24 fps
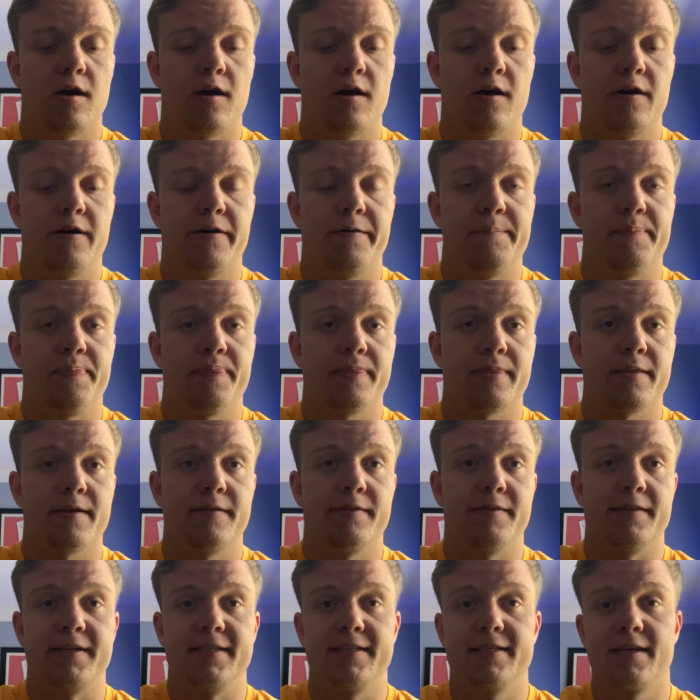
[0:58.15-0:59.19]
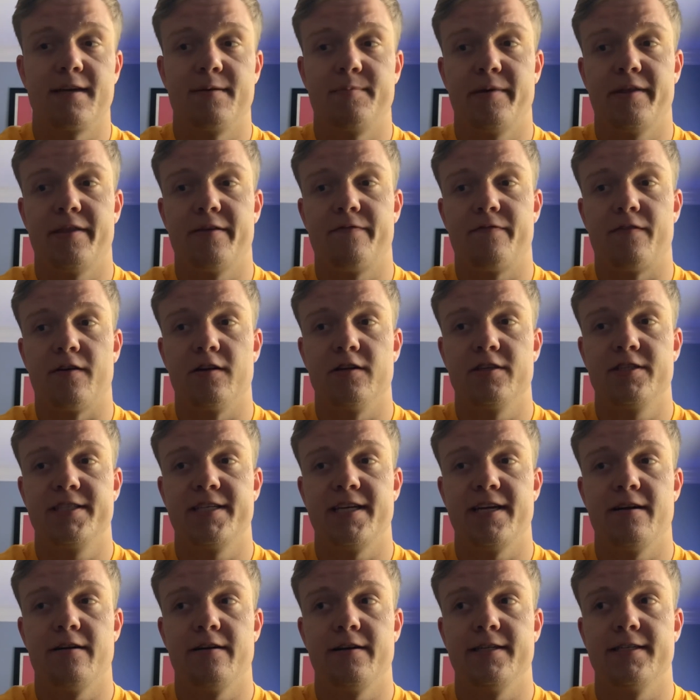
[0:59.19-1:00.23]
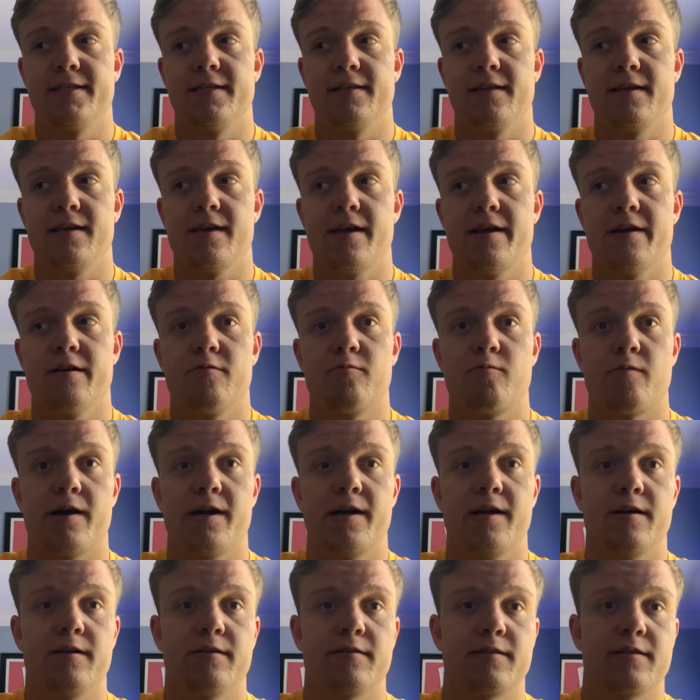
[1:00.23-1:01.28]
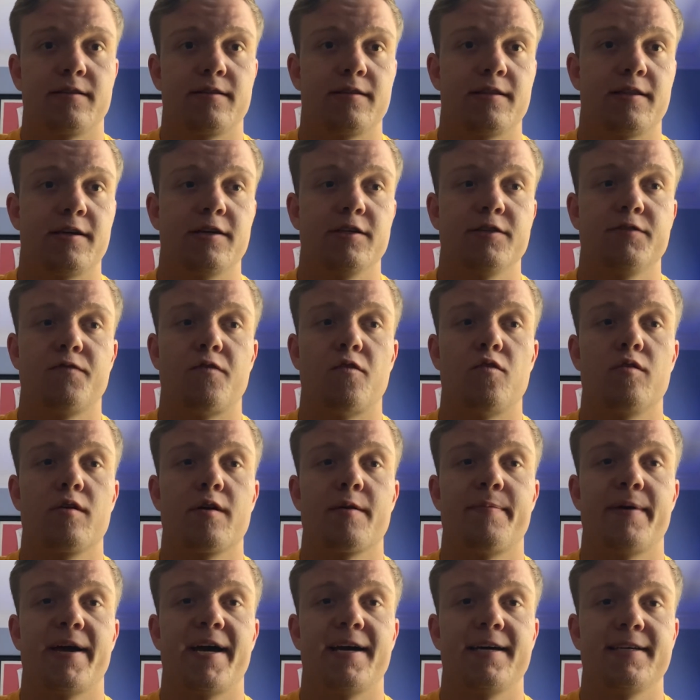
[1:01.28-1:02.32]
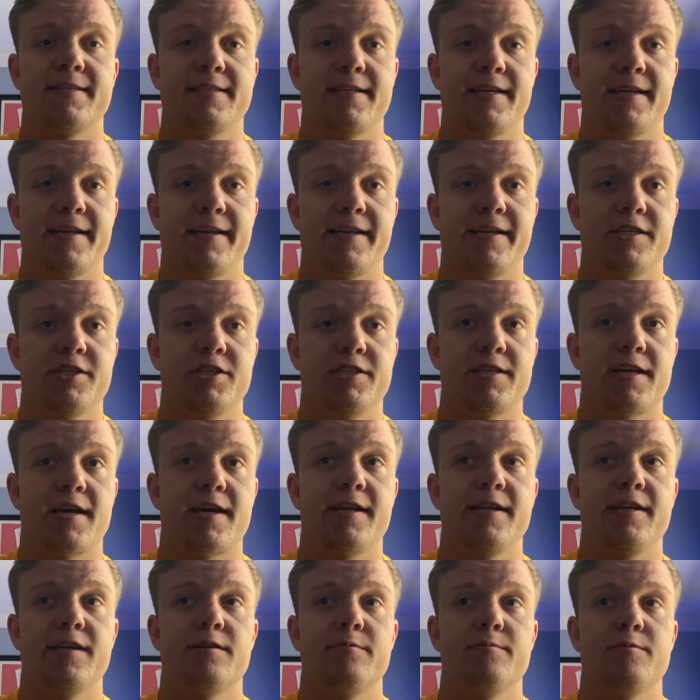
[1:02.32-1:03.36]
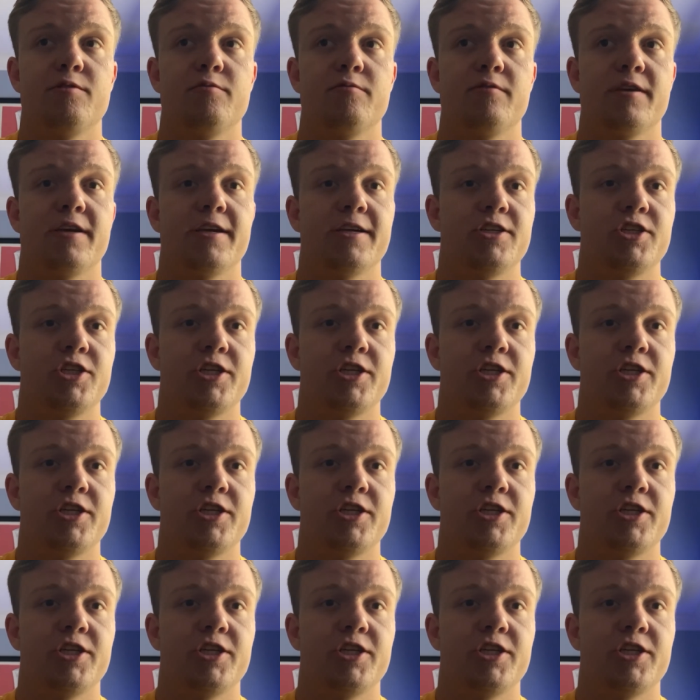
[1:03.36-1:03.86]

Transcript: Um, this is going to be the first series of the year where there's full capacity in each stadium. You can get